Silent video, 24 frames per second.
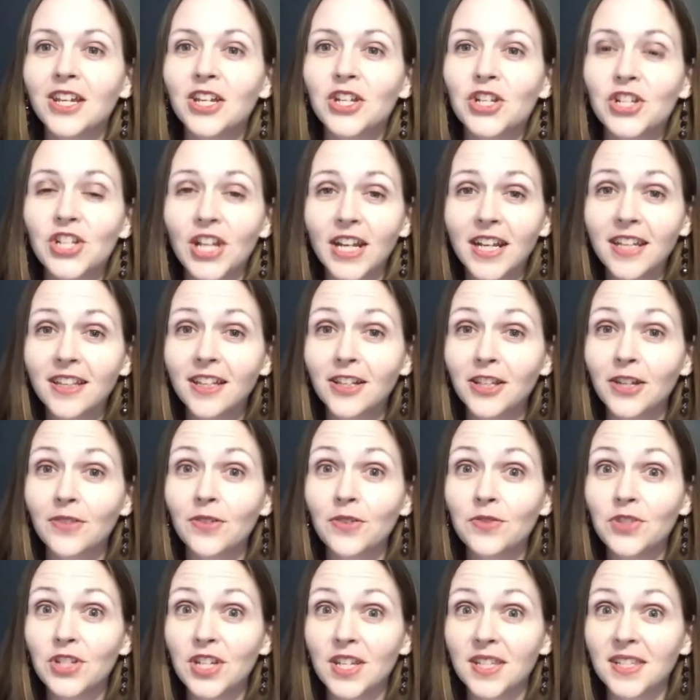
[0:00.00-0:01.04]

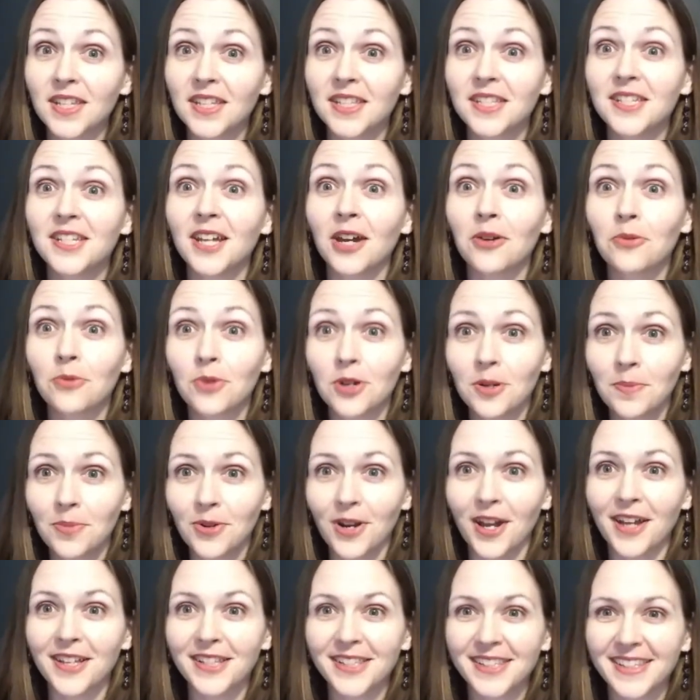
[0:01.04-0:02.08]

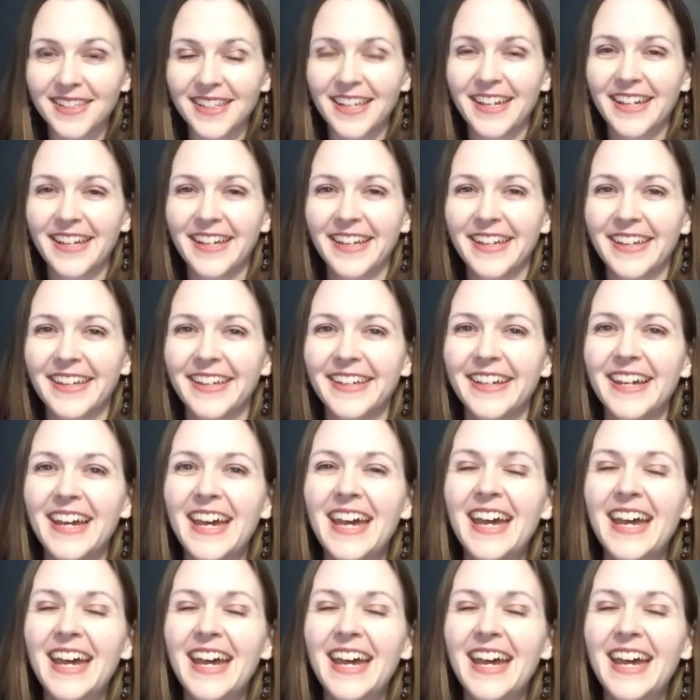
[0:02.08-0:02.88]
shiningtheloveofjesus.wordpress.